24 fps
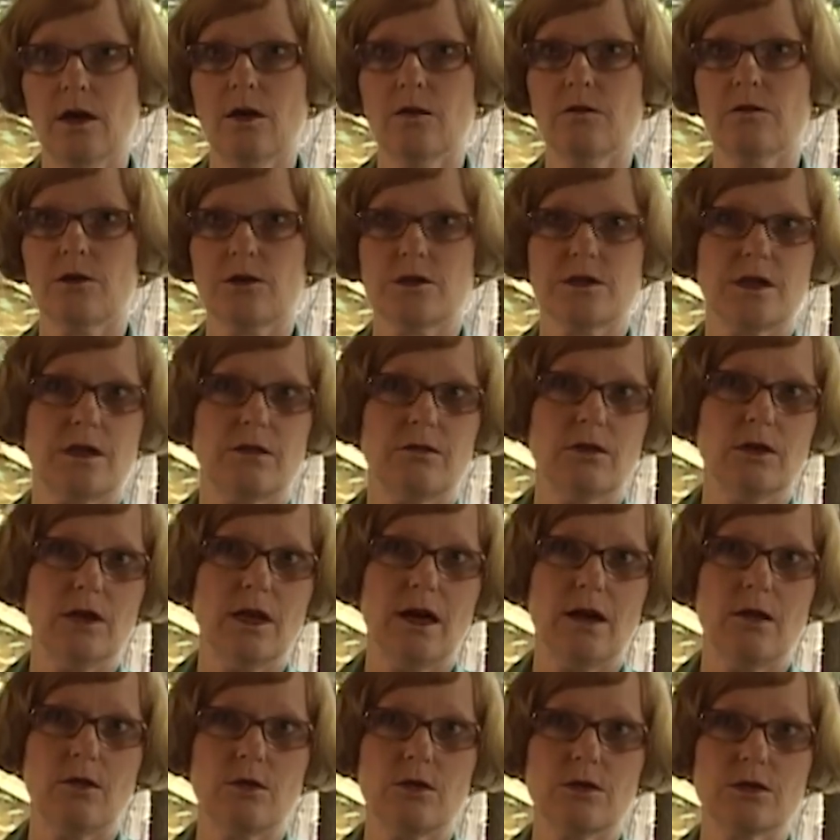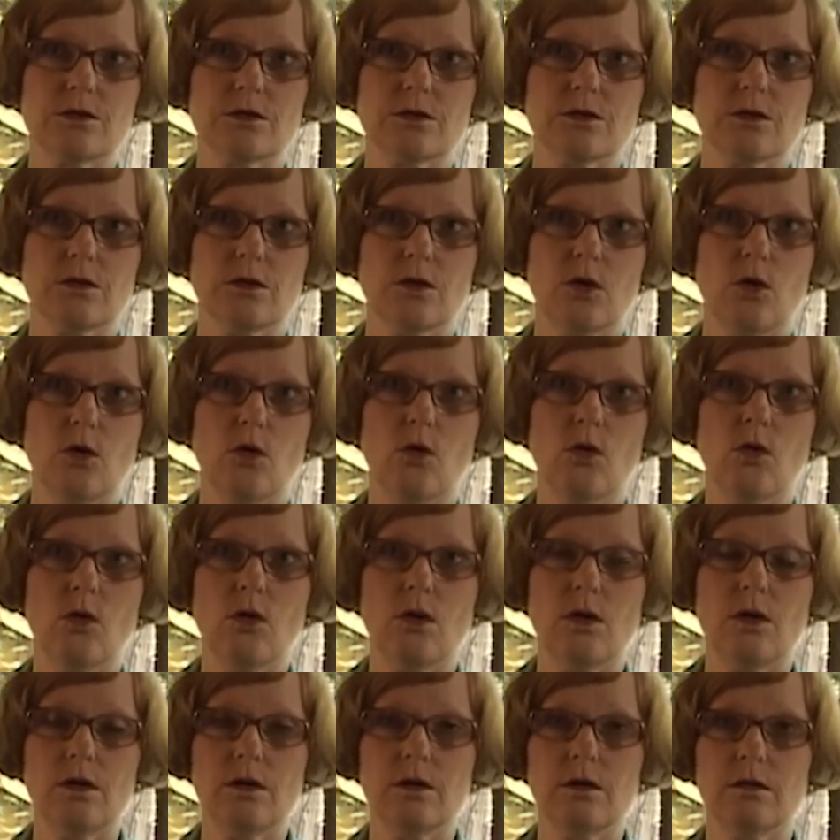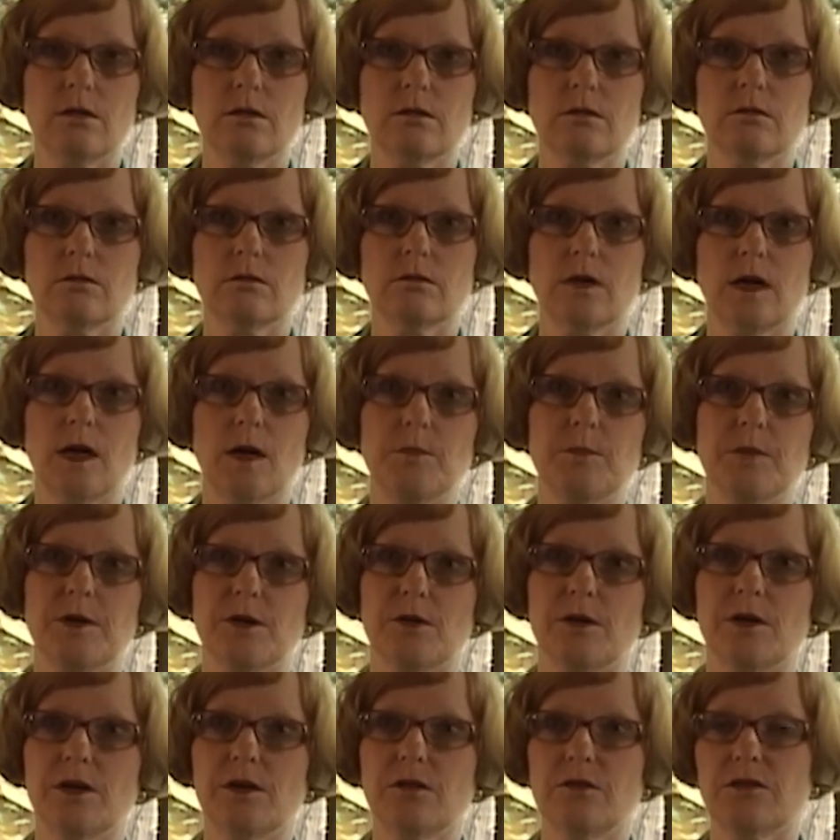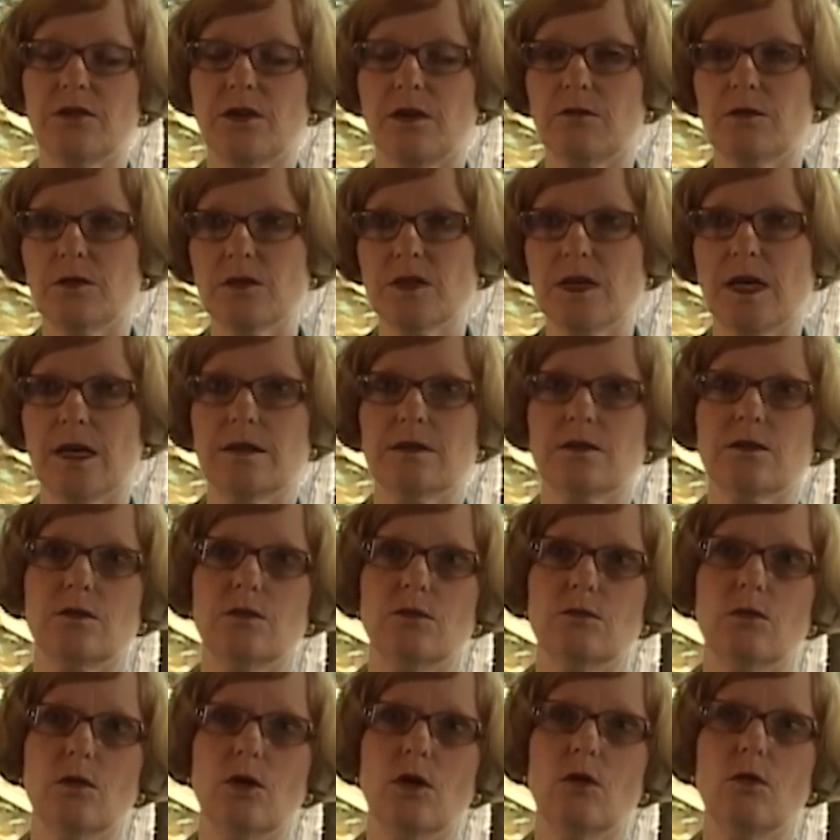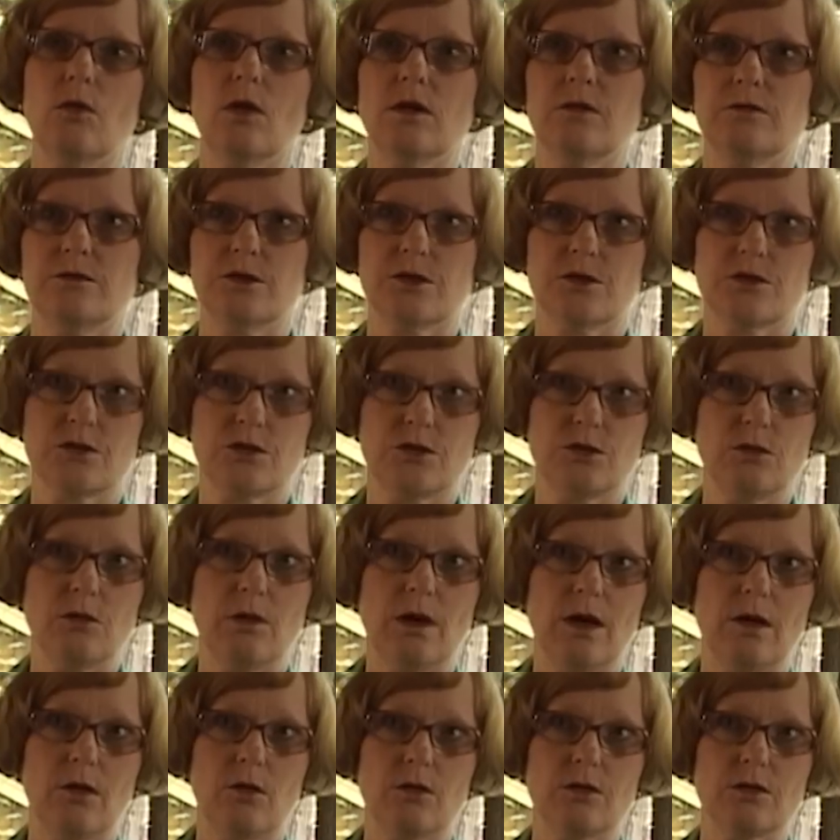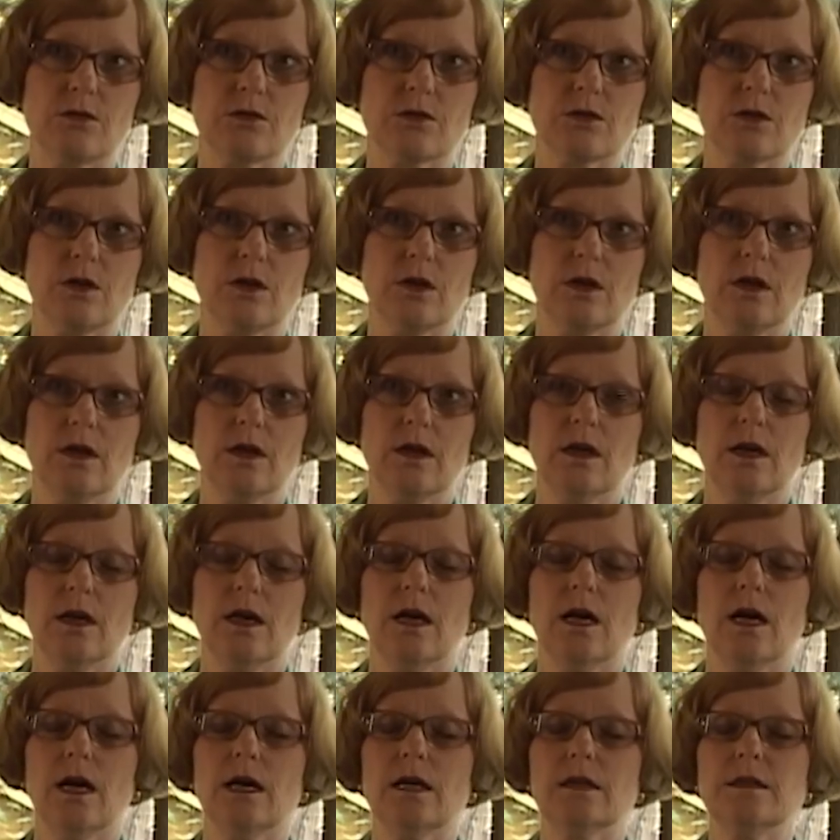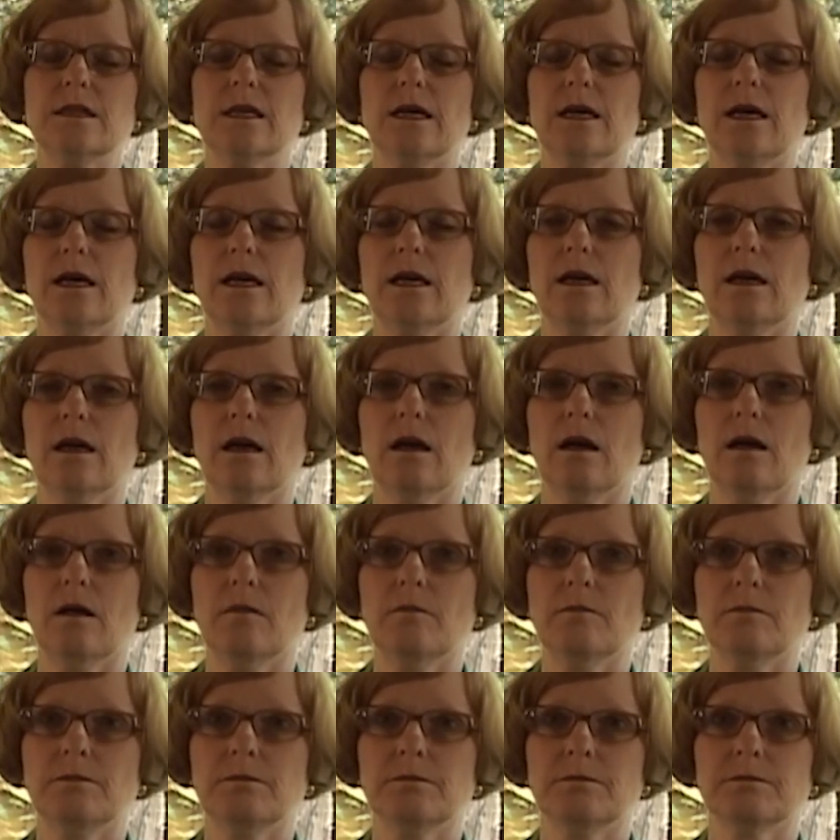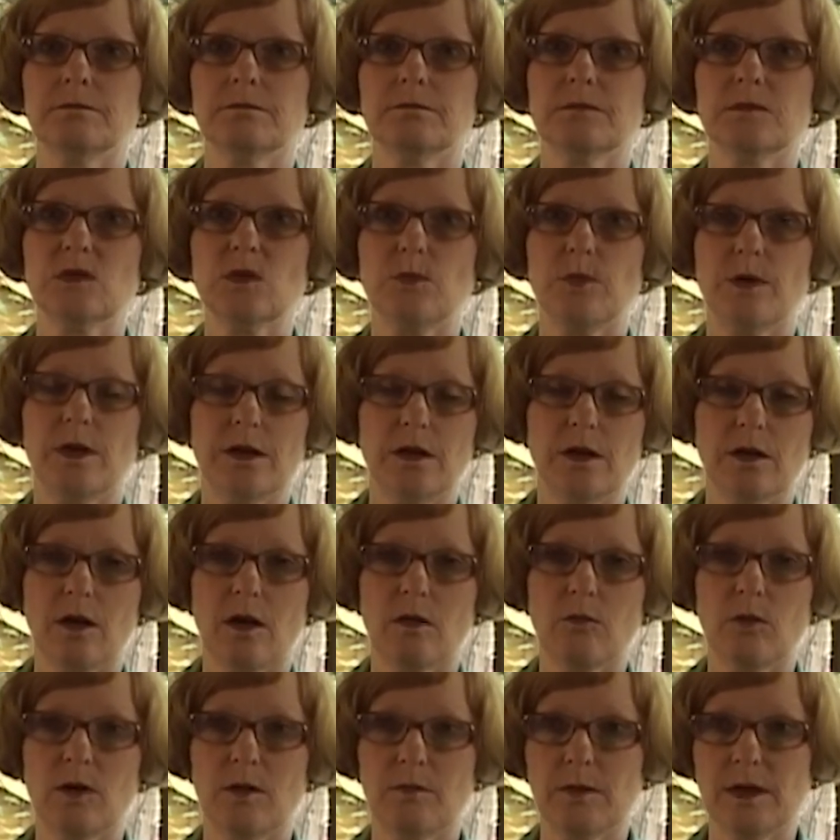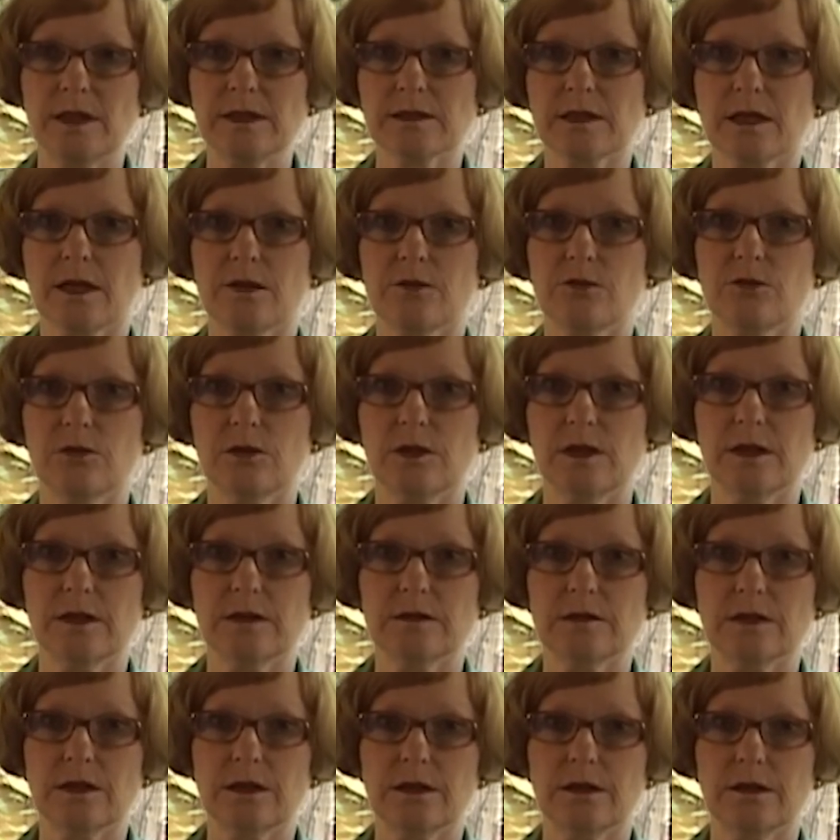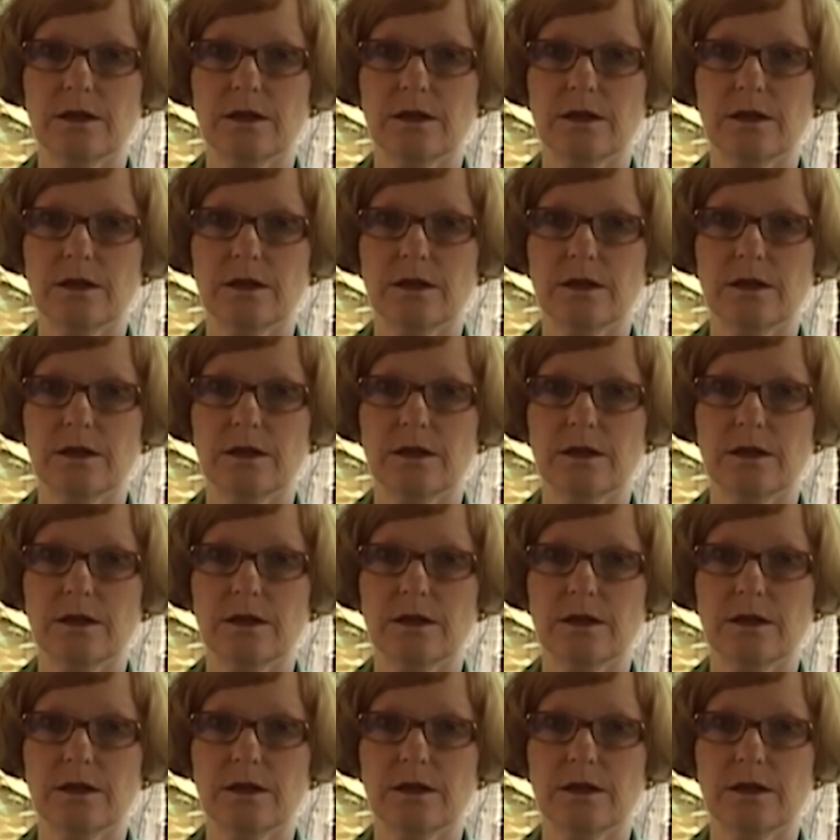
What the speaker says: for several hours, or a period of several days in a row of just 2 hours a day, depending on what my schedule is.